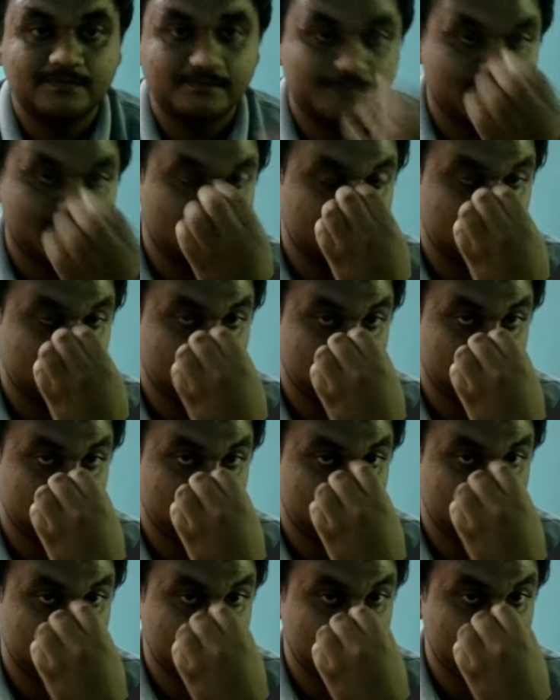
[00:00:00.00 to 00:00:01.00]
but
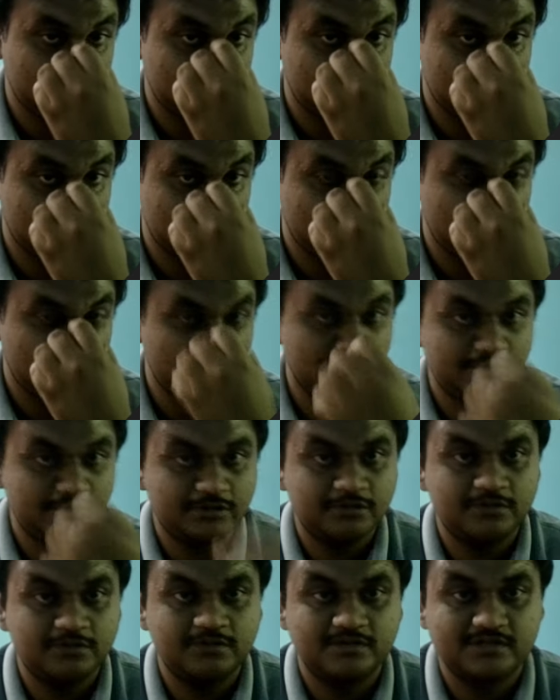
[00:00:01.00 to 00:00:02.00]
we're not
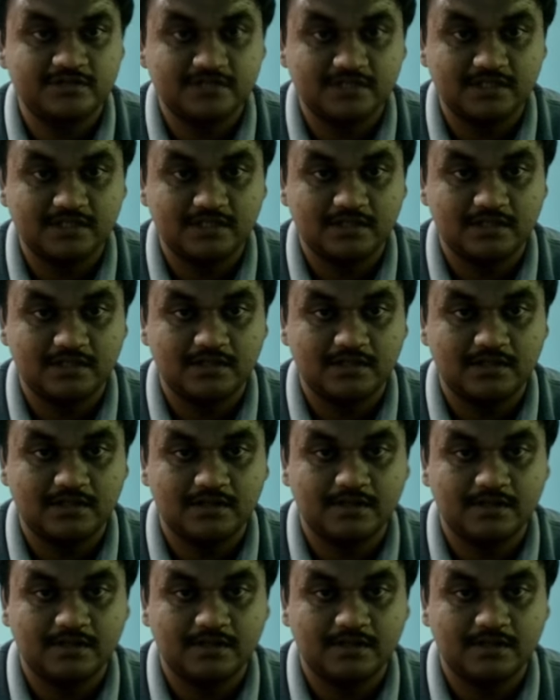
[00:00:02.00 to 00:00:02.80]
going to see.